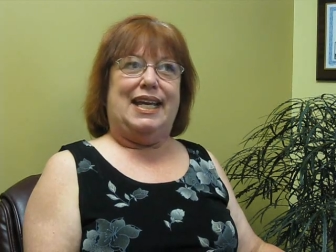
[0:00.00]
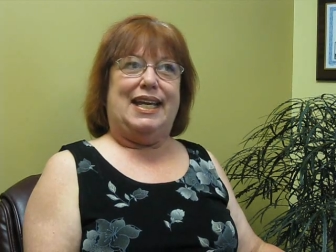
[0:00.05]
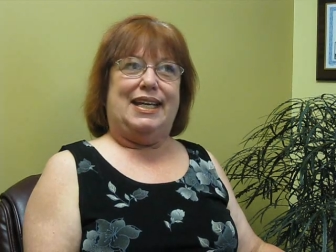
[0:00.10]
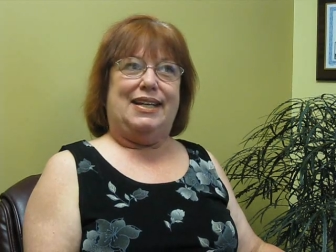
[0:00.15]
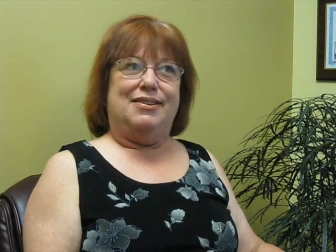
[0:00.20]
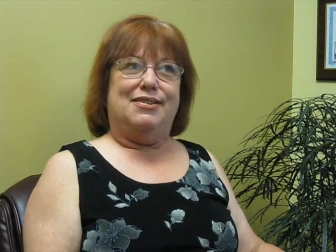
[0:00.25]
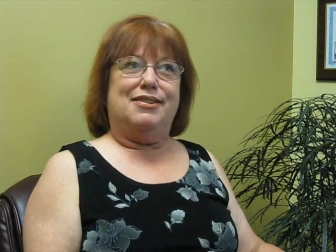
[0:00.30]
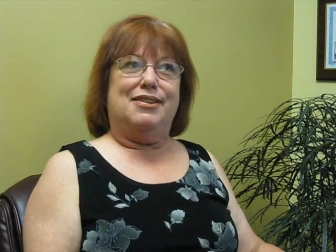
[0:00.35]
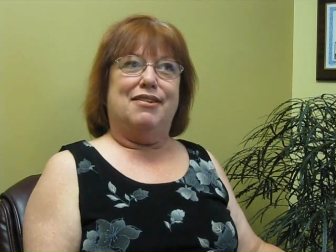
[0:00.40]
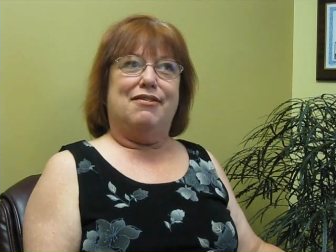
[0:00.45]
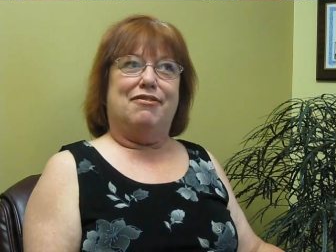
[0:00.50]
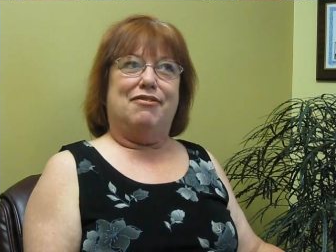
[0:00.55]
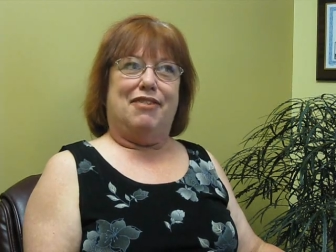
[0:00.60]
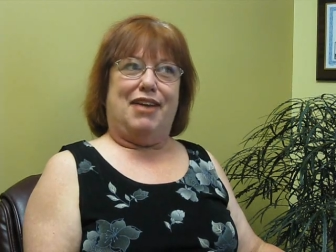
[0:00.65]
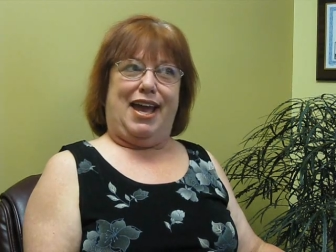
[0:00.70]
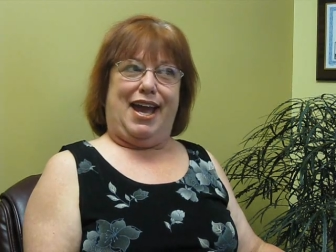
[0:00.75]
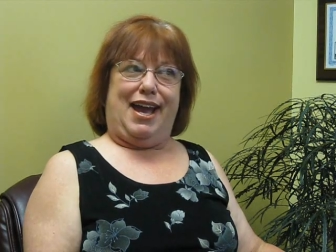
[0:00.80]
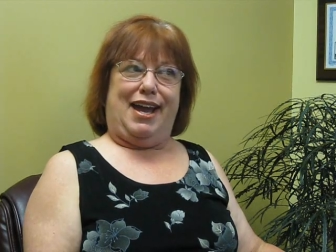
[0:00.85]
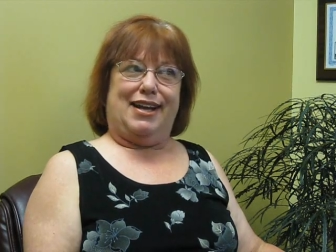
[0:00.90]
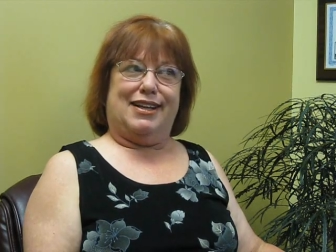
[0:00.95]
is the
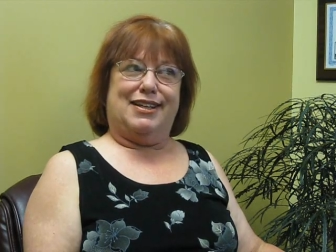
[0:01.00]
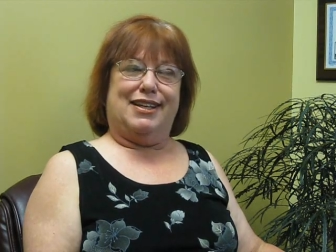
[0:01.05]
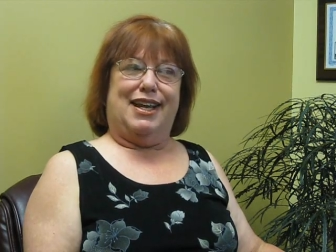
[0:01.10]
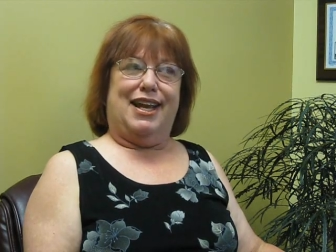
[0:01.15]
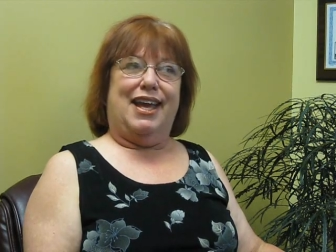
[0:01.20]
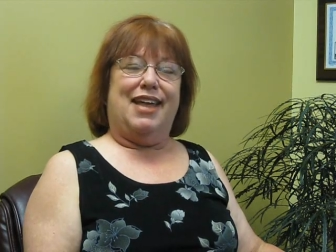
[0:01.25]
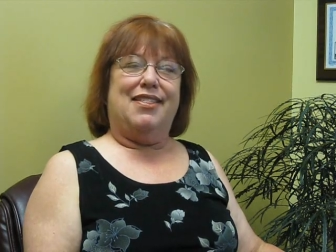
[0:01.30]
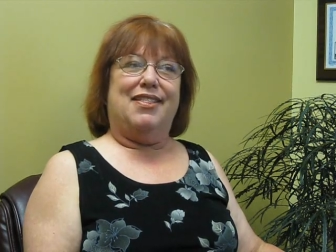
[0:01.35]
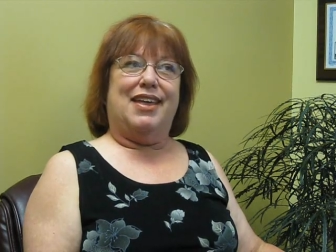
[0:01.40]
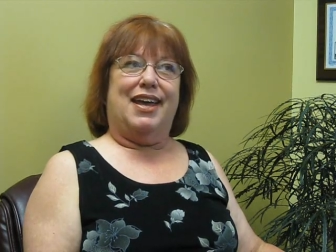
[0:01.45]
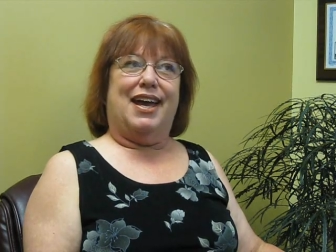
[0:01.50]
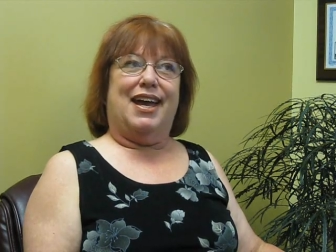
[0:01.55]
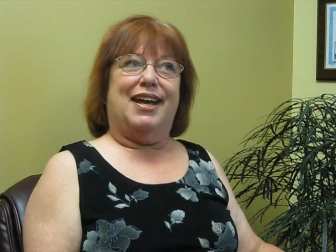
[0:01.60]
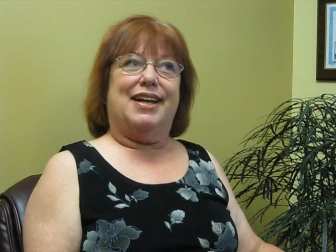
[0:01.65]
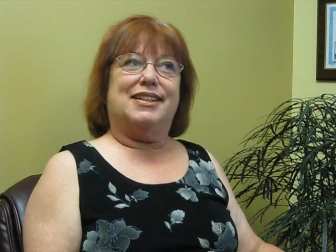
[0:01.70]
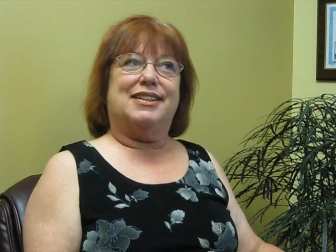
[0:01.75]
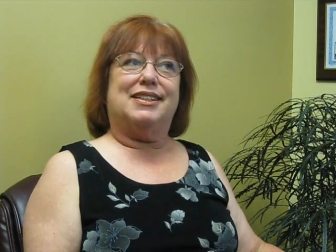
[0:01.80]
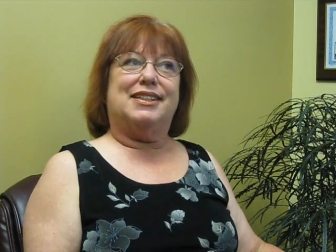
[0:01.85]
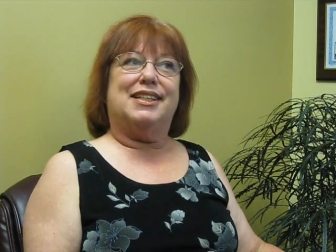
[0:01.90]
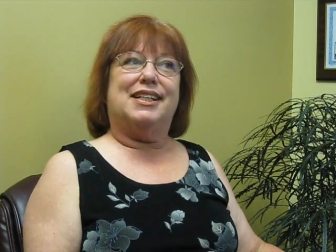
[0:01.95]
fact
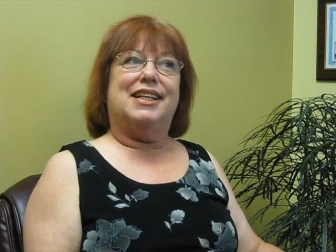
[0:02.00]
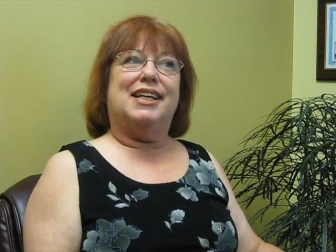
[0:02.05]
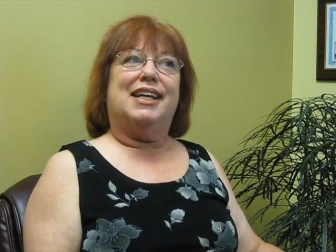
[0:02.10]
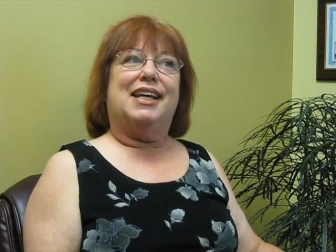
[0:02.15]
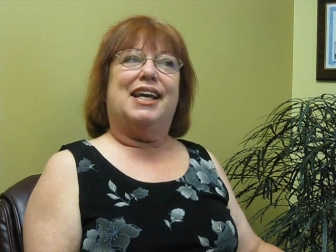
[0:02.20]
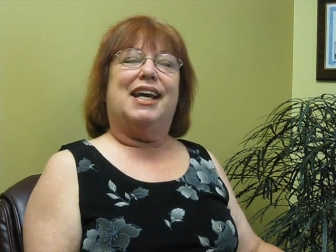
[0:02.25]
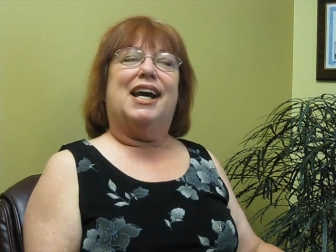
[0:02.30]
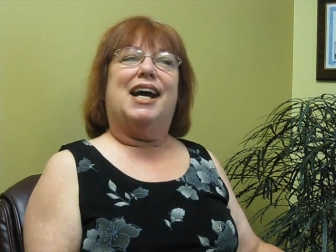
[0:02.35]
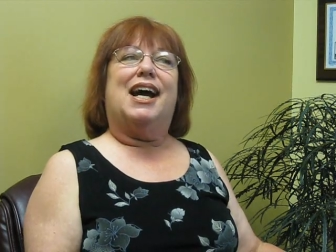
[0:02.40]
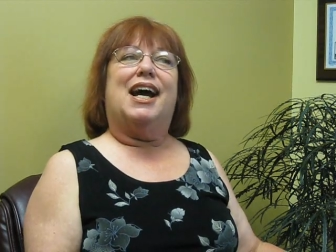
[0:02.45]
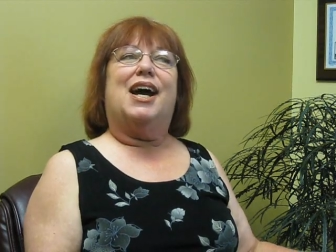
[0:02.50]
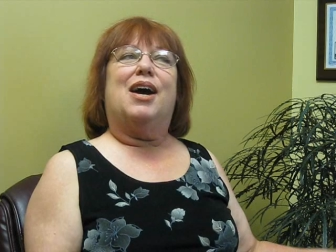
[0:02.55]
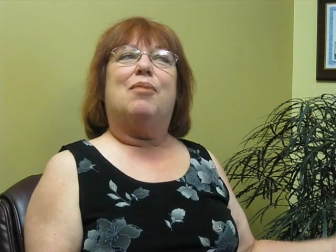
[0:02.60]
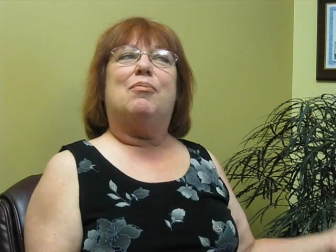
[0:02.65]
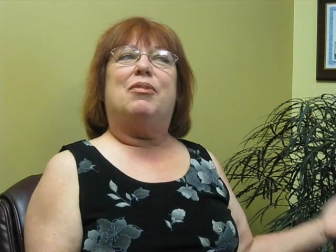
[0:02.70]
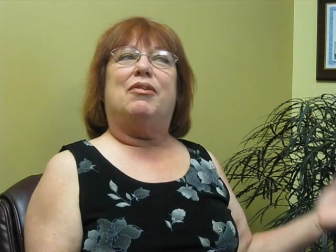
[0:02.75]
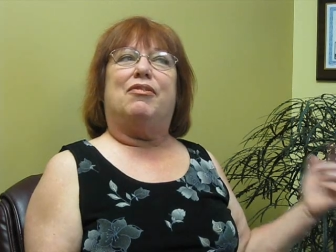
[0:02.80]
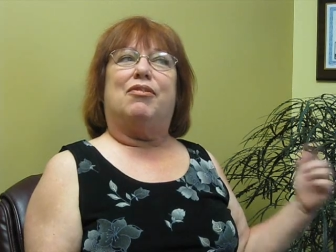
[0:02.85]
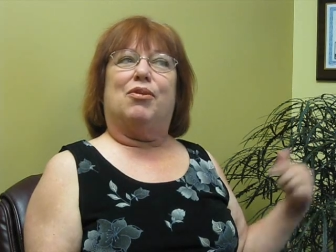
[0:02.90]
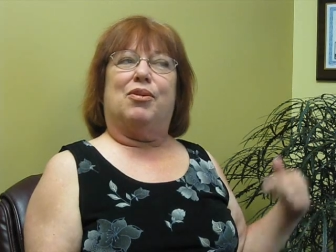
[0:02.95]
that
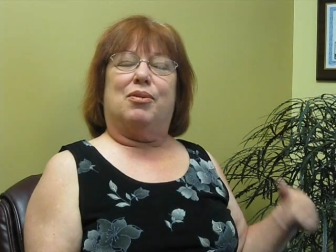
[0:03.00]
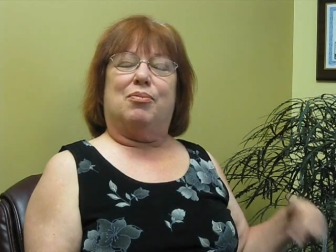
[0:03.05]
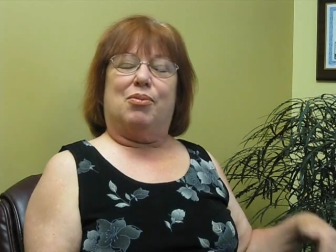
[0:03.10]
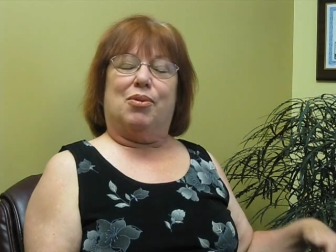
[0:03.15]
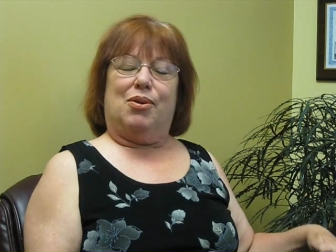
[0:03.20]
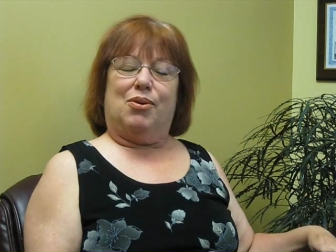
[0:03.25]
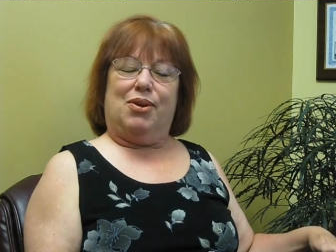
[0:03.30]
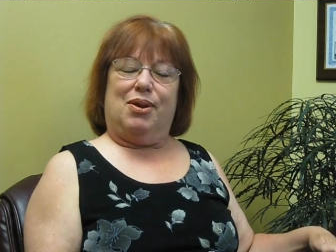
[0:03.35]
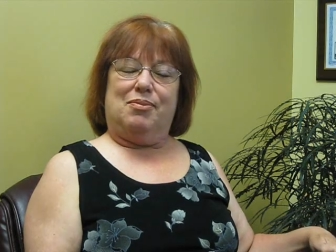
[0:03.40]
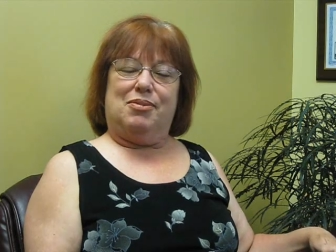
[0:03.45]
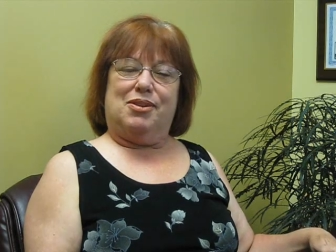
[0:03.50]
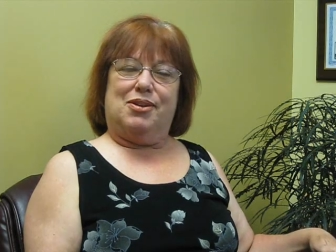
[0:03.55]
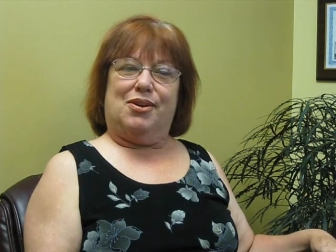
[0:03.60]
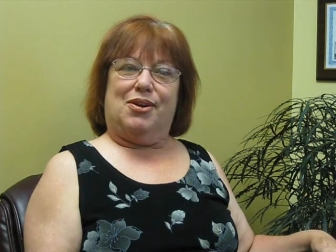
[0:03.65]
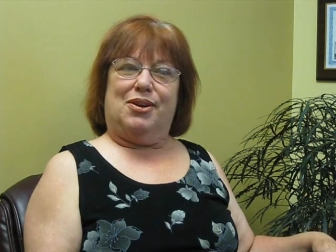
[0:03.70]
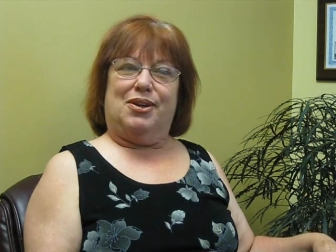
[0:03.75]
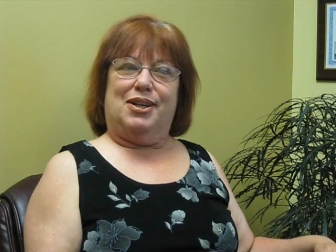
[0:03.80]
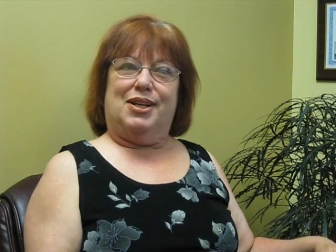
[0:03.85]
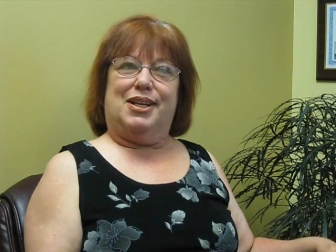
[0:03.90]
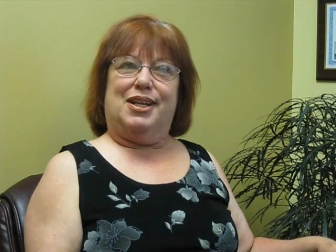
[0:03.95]
before the program
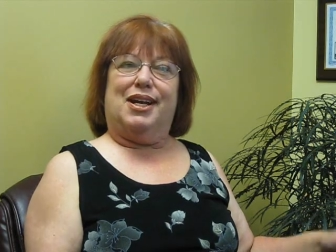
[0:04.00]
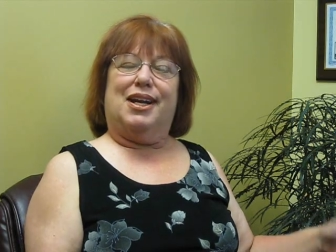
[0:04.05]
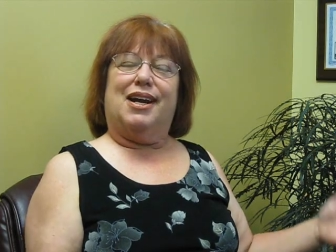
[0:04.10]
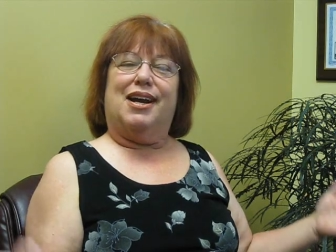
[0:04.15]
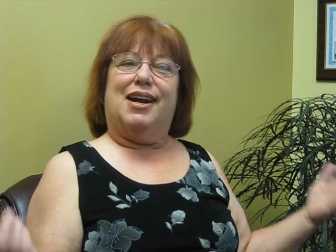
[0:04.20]
started,